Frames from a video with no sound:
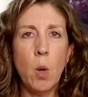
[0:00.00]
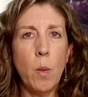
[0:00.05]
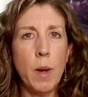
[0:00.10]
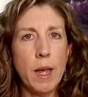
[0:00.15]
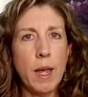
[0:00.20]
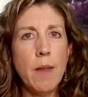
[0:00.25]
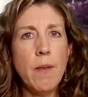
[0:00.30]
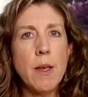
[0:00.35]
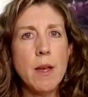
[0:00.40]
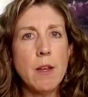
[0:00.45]
We
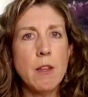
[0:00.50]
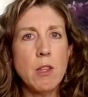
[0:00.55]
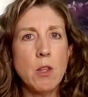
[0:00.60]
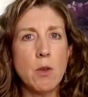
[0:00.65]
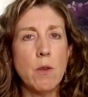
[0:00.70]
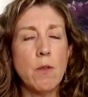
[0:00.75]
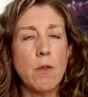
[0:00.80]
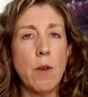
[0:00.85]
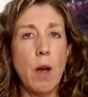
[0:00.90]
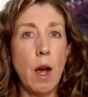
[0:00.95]
get the
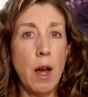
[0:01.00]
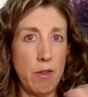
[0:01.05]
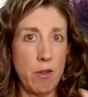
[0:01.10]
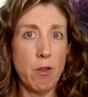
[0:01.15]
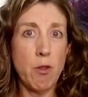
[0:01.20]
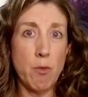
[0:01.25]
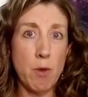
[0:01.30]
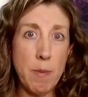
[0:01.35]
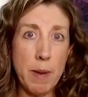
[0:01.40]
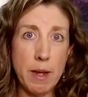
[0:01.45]
answer of
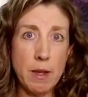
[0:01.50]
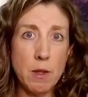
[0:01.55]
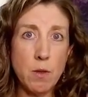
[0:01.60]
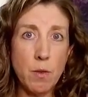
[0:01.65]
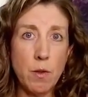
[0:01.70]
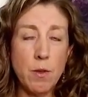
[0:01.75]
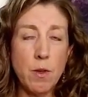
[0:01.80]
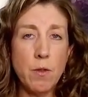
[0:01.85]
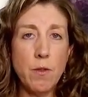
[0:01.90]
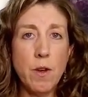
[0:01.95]
either
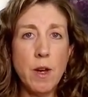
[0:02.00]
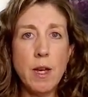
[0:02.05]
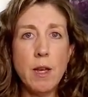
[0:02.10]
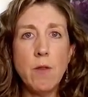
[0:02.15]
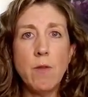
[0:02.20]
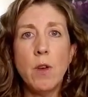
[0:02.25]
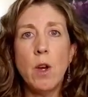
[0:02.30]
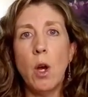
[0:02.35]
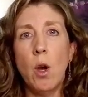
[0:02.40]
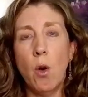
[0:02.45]

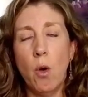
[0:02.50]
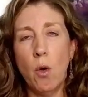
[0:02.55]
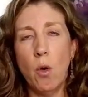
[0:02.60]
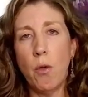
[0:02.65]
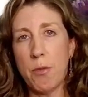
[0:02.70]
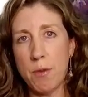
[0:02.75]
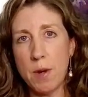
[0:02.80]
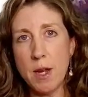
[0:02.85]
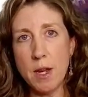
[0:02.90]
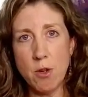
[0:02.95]
£3.55
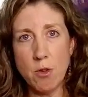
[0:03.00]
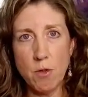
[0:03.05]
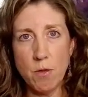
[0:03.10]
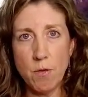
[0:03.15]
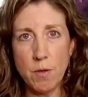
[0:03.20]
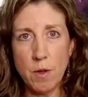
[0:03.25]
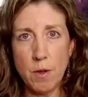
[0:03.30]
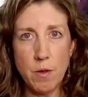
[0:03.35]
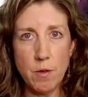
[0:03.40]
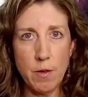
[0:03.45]
or
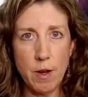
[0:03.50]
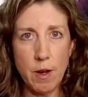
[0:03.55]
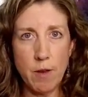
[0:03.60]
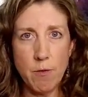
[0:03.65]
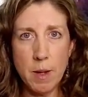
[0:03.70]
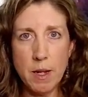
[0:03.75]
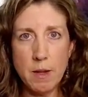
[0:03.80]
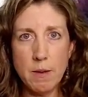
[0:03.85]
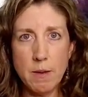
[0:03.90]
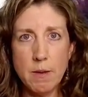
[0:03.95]

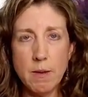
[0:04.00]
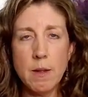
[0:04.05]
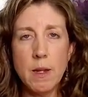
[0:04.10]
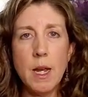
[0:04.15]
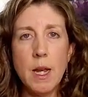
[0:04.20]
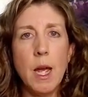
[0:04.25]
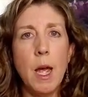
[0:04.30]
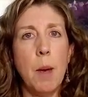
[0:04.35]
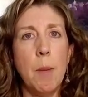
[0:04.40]
355 pence.